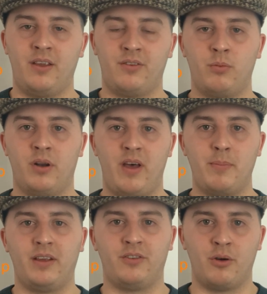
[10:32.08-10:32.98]
one of their
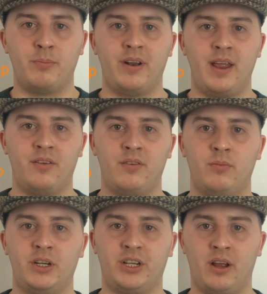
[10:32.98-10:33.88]
biggest companies,
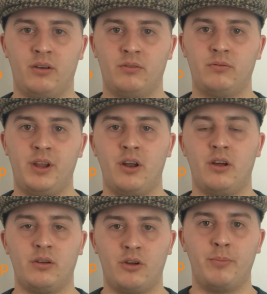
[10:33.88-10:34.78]
which can,
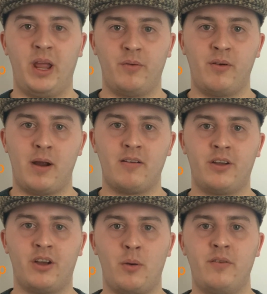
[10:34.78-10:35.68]
compete with
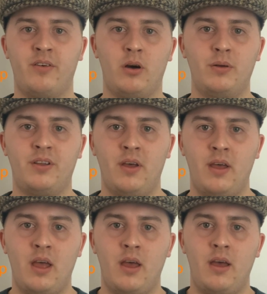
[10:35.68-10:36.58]
America going forward.
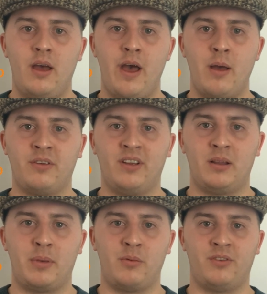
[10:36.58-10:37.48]
Because
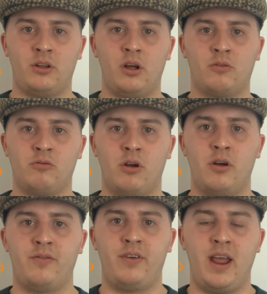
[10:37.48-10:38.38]
Alibaba has a lot of
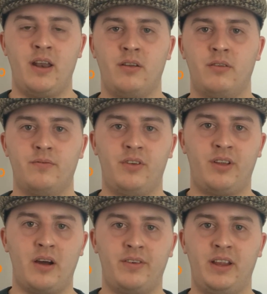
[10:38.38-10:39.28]
growth in the
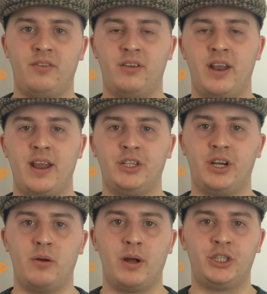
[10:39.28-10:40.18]
Southeastern
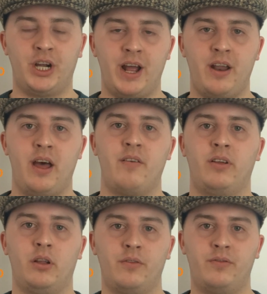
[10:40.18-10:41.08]
Asia, where China have a
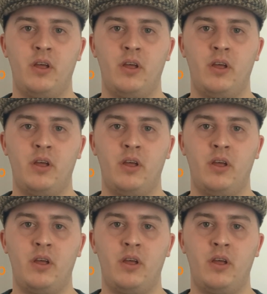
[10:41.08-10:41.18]
lot of